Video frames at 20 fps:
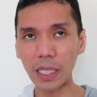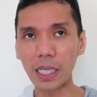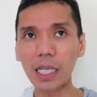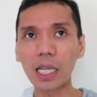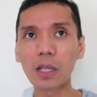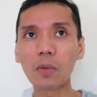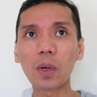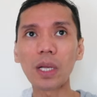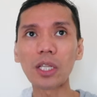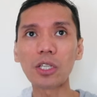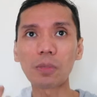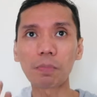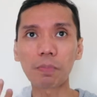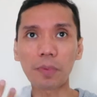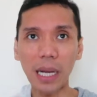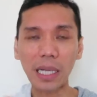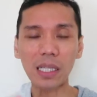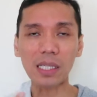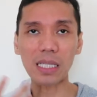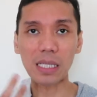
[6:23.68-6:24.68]
And then when you
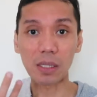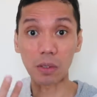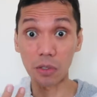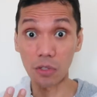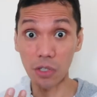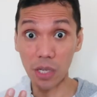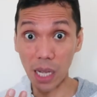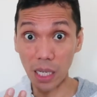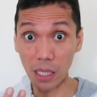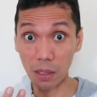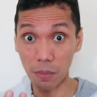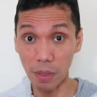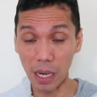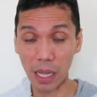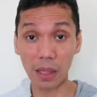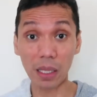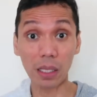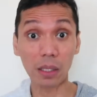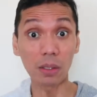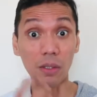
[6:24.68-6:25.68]
practice the Ujjayi
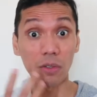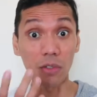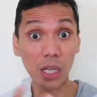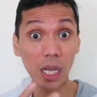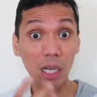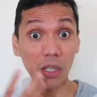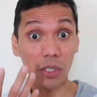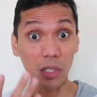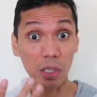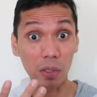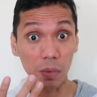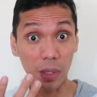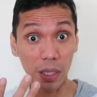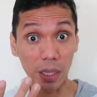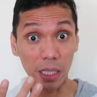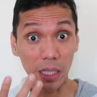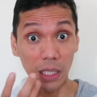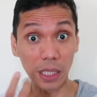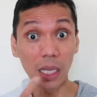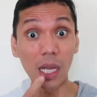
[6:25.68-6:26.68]
breath in conjunction
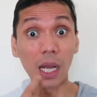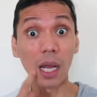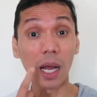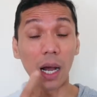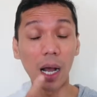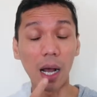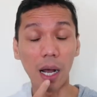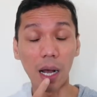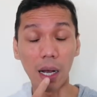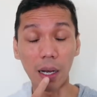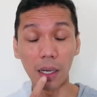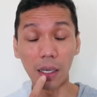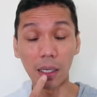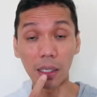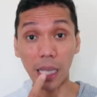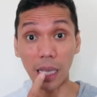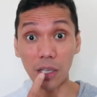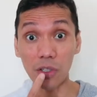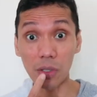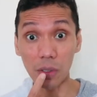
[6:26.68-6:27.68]
with the
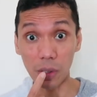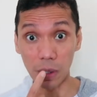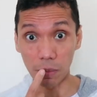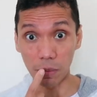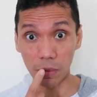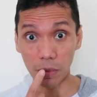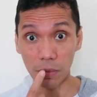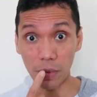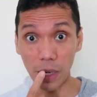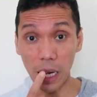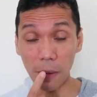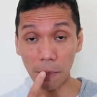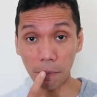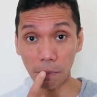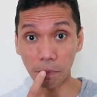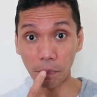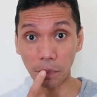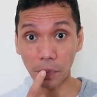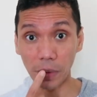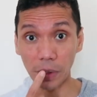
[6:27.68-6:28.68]
Khechari Mudra,
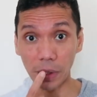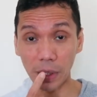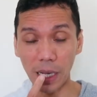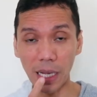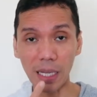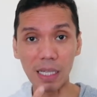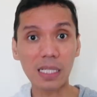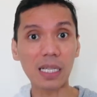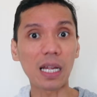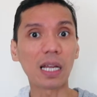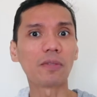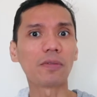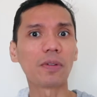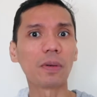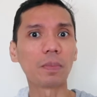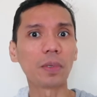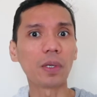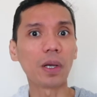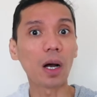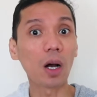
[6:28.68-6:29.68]
you know, aside
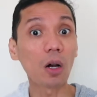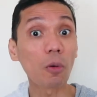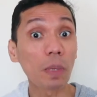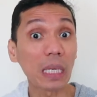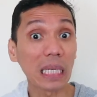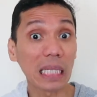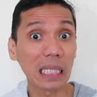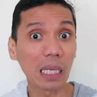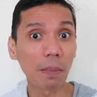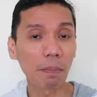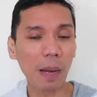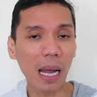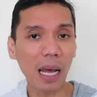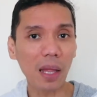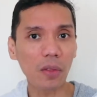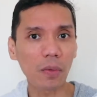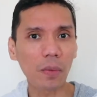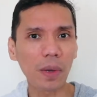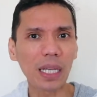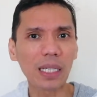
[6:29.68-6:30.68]
from you opening the
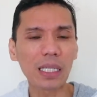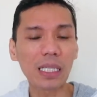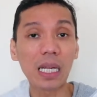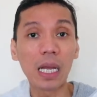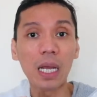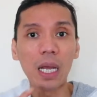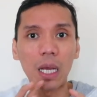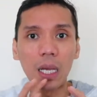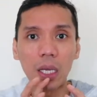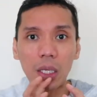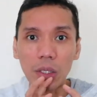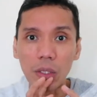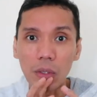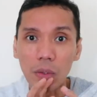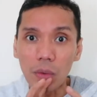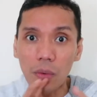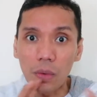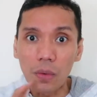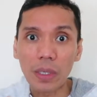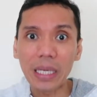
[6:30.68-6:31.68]
pathways,
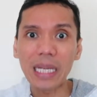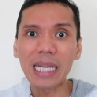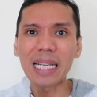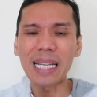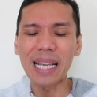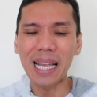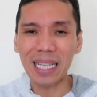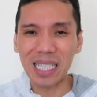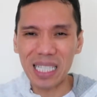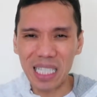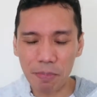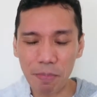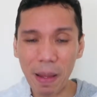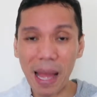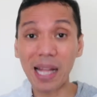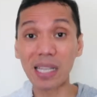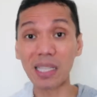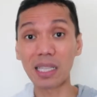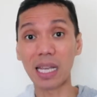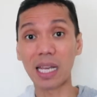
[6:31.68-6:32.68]
you really
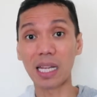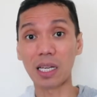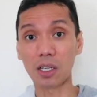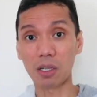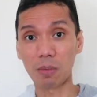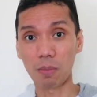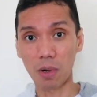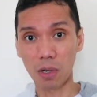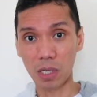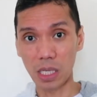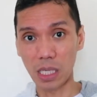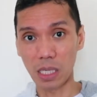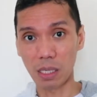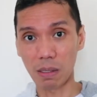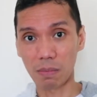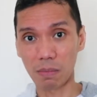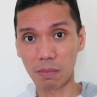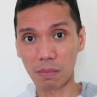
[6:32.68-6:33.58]
expand the inner body.